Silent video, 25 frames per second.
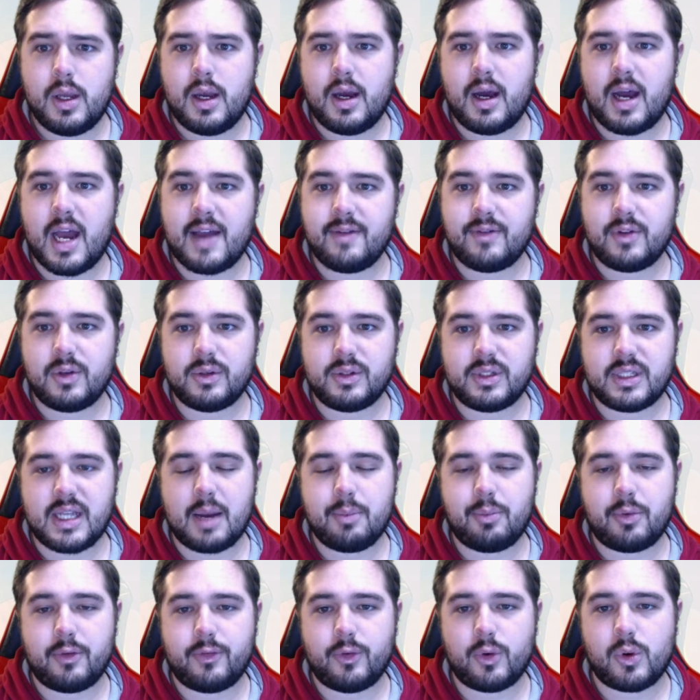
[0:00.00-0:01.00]
I've used
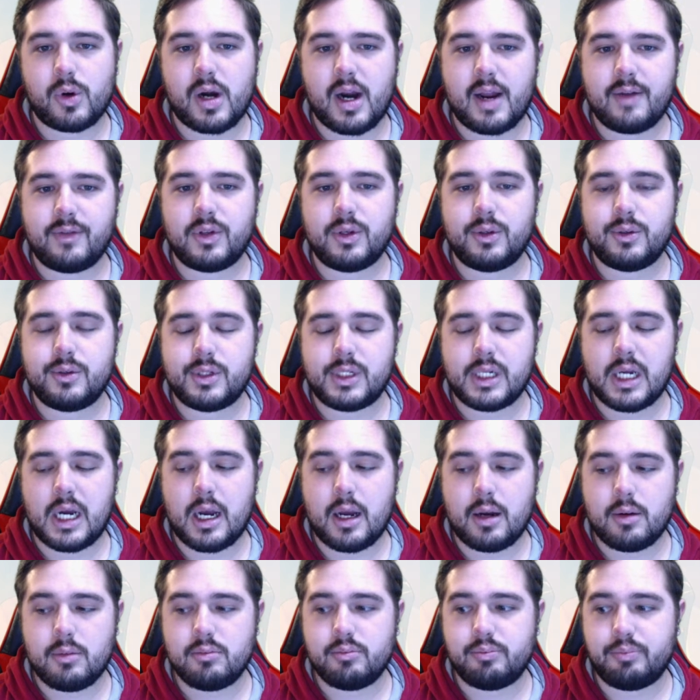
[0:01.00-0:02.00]
that before. I've used
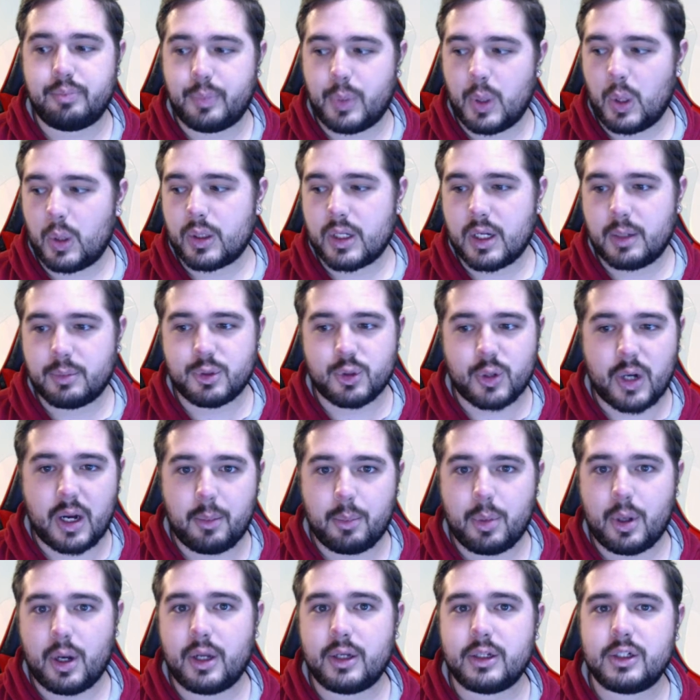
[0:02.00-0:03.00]
Bulk Up, Drain
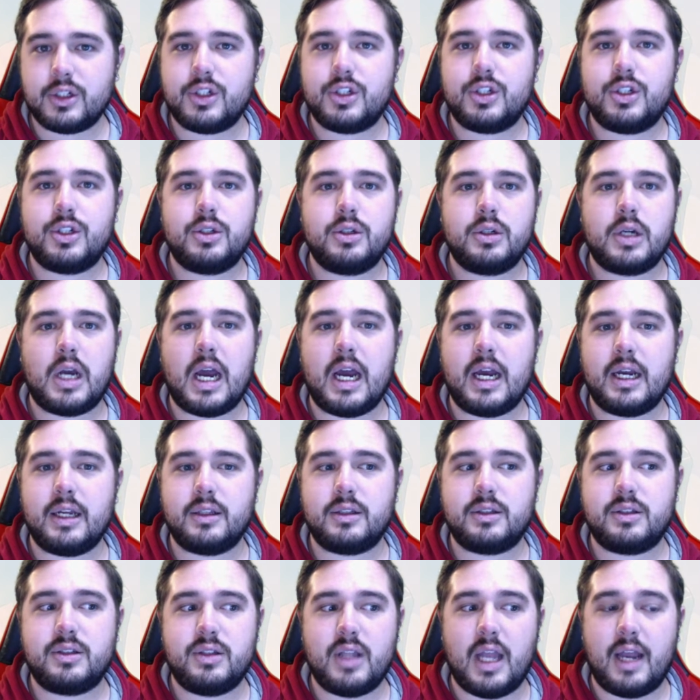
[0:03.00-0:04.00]
Punch.
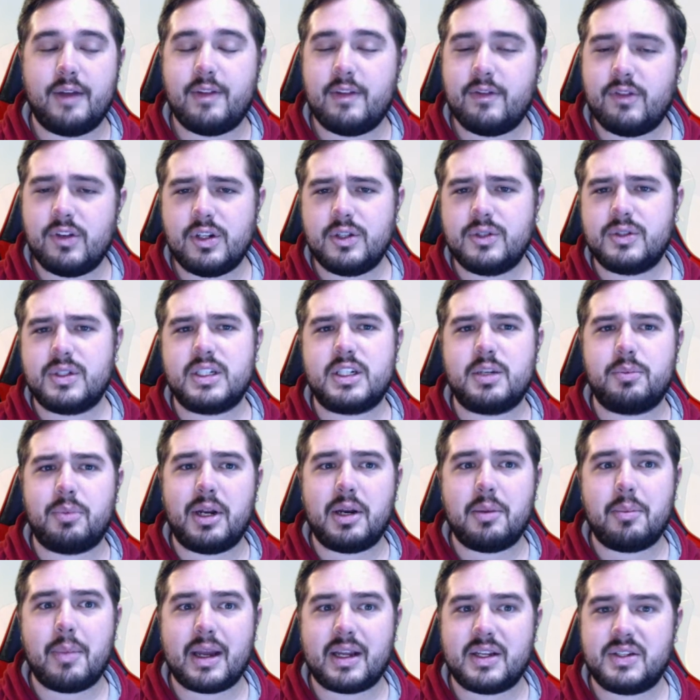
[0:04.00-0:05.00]
I've even used it to
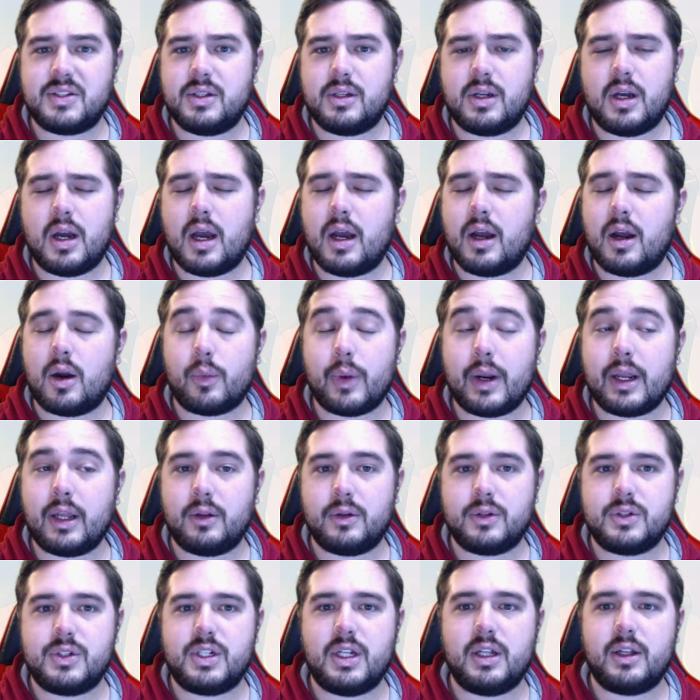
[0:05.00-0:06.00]
beat a
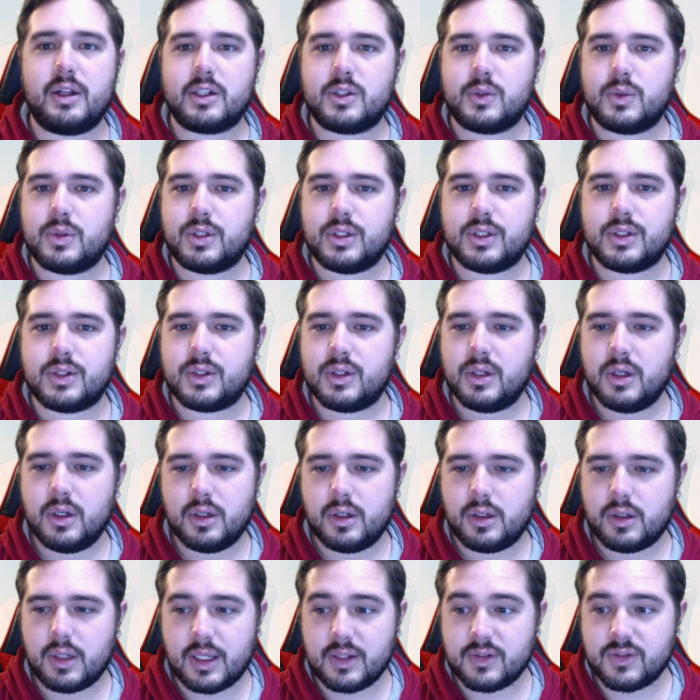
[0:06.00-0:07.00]
regular Steelix, which is
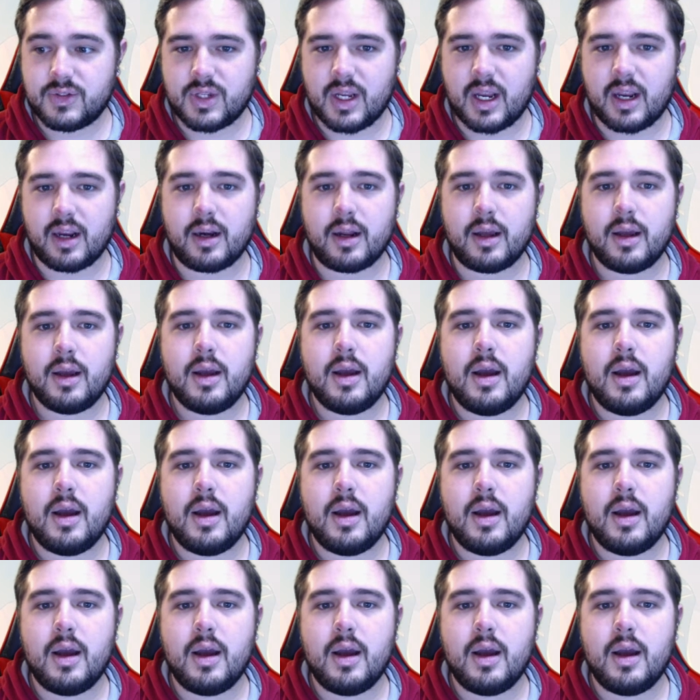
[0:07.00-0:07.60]
insane.